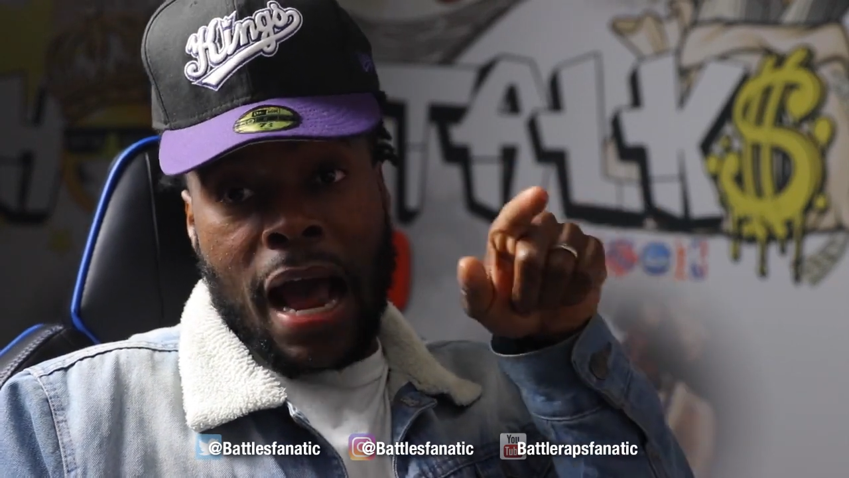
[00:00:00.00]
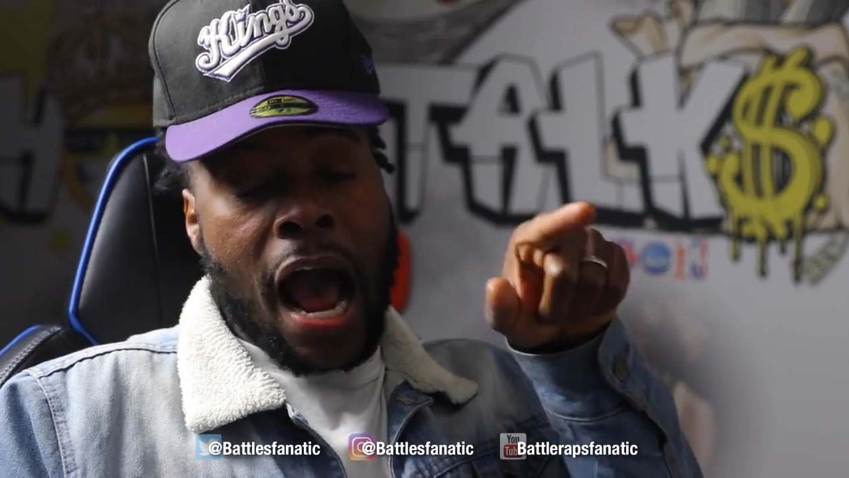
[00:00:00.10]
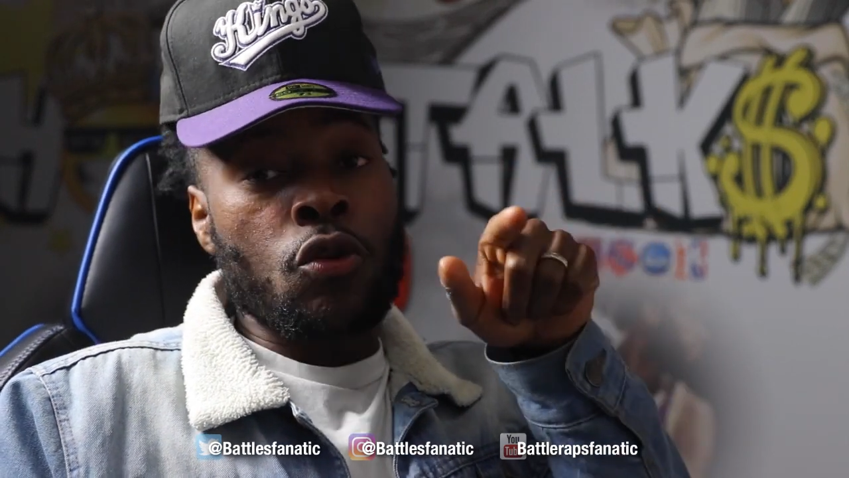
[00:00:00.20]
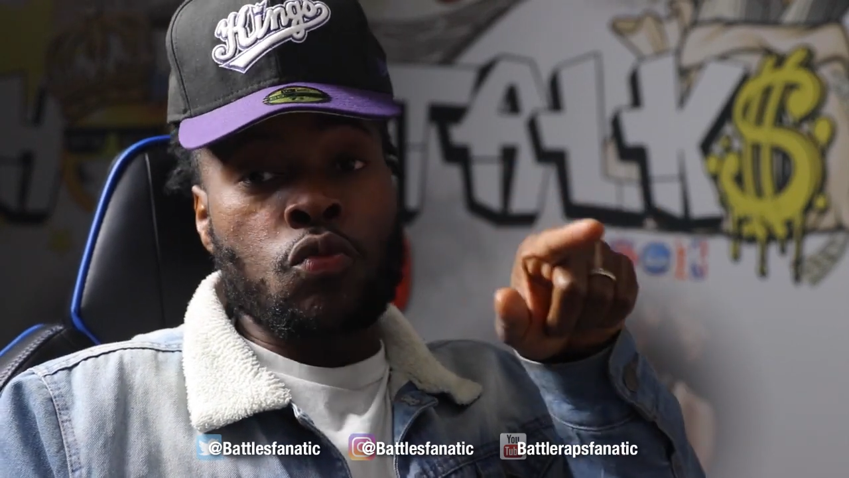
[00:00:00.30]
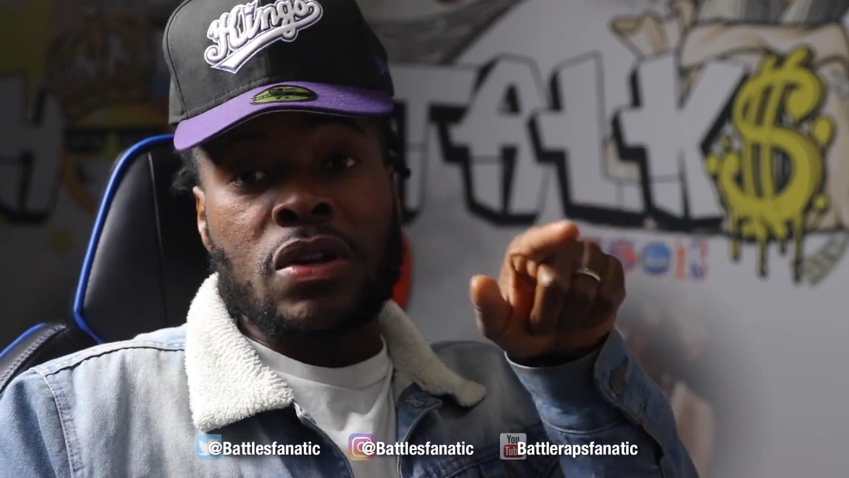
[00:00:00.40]

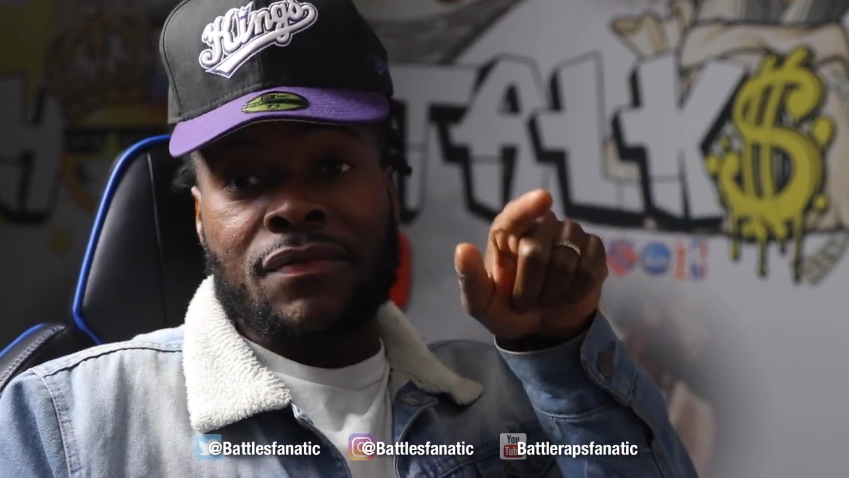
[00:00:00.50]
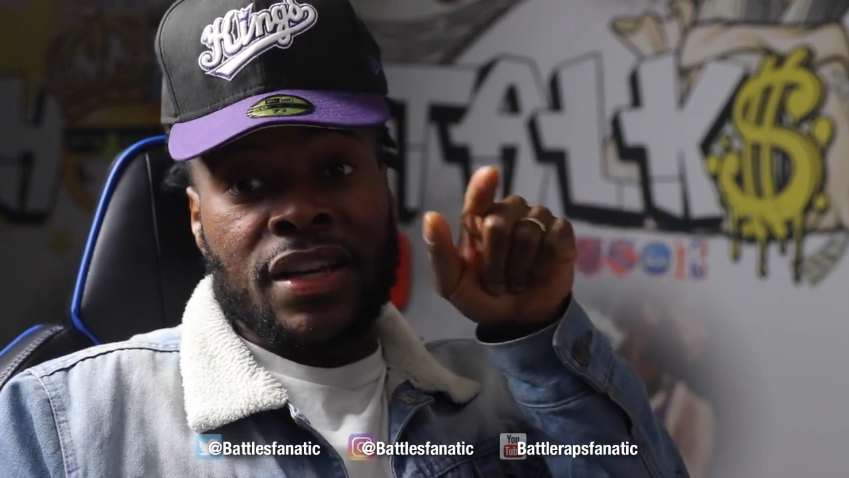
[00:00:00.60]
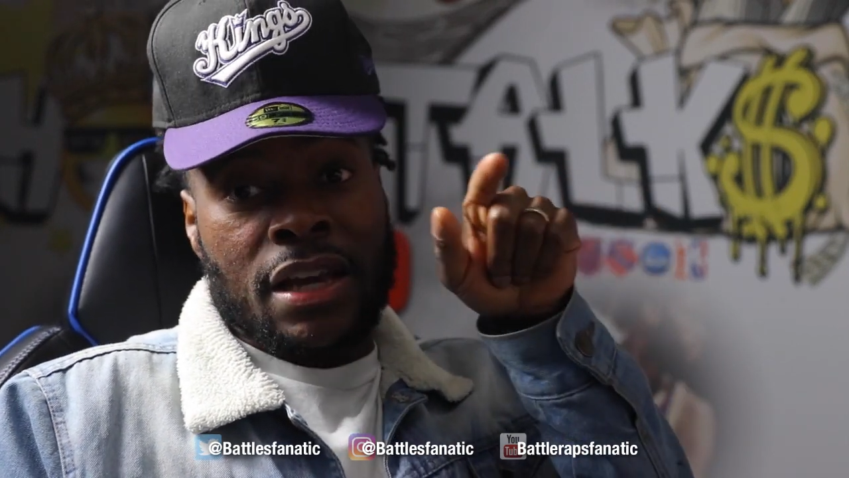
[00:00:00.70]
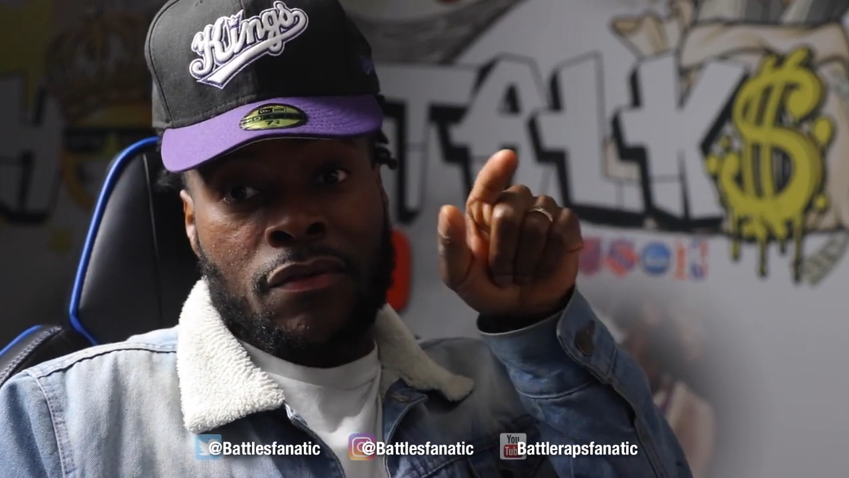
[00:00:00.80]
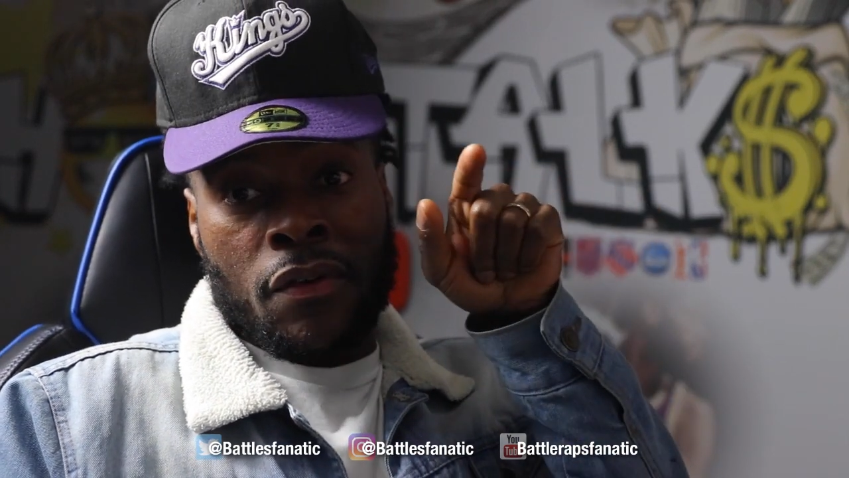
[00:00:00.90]
I don't
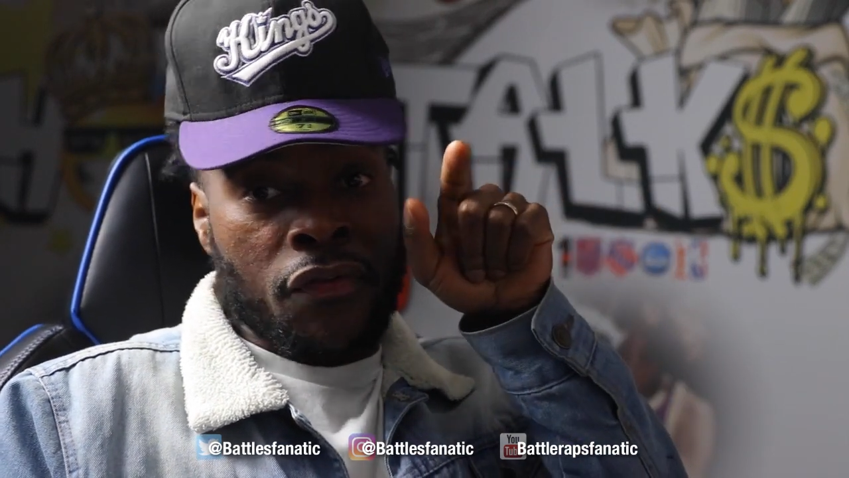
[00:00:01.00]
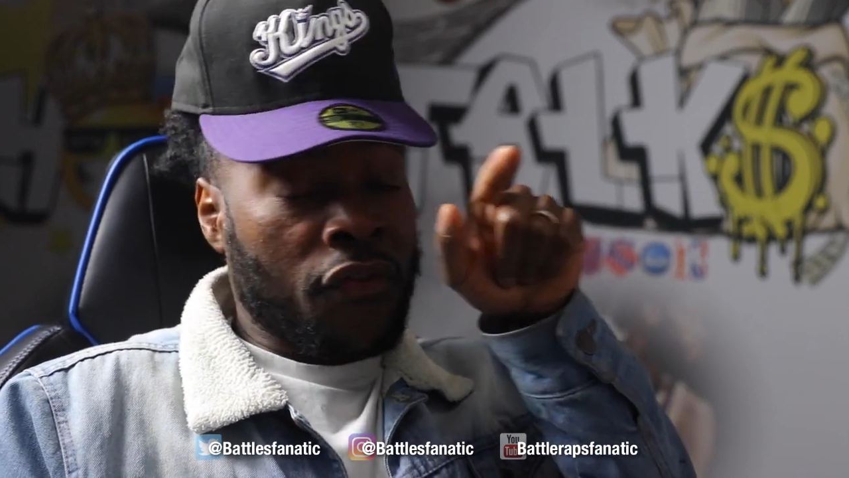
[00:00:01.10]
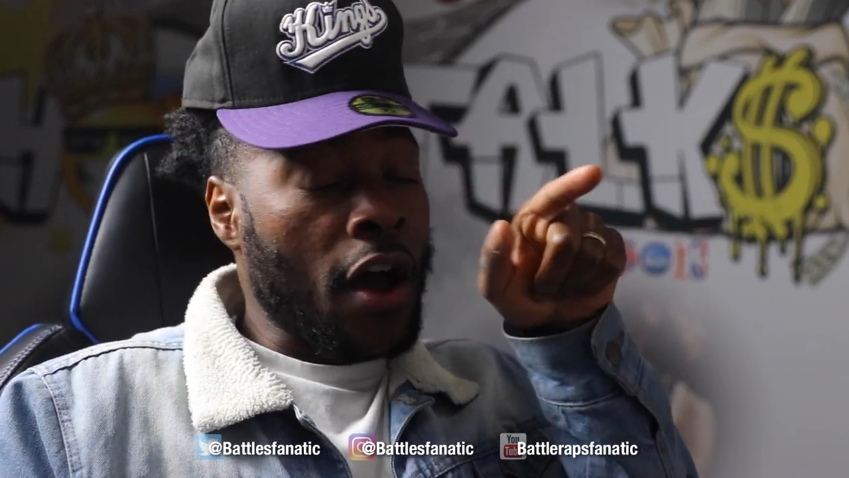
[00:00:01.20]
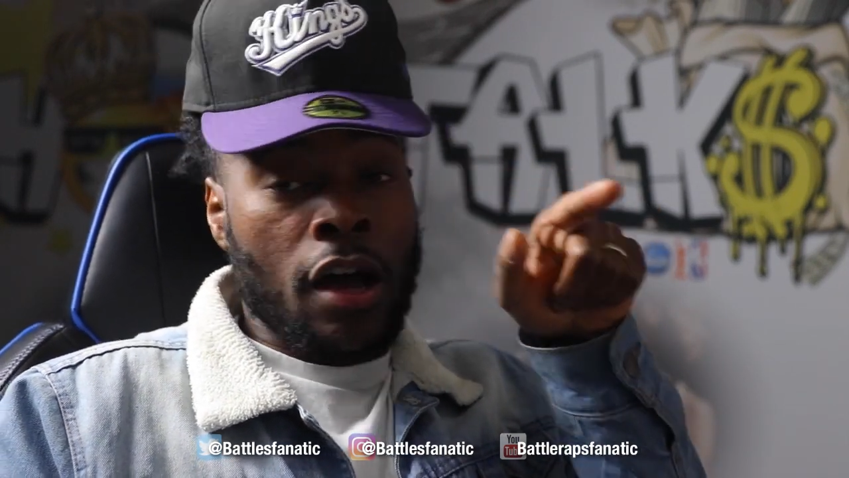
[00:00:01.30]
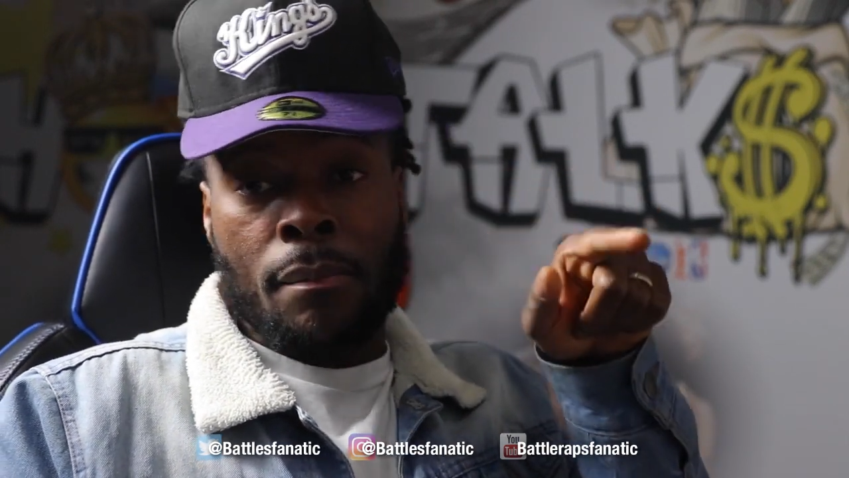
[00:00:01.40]
even give a fuck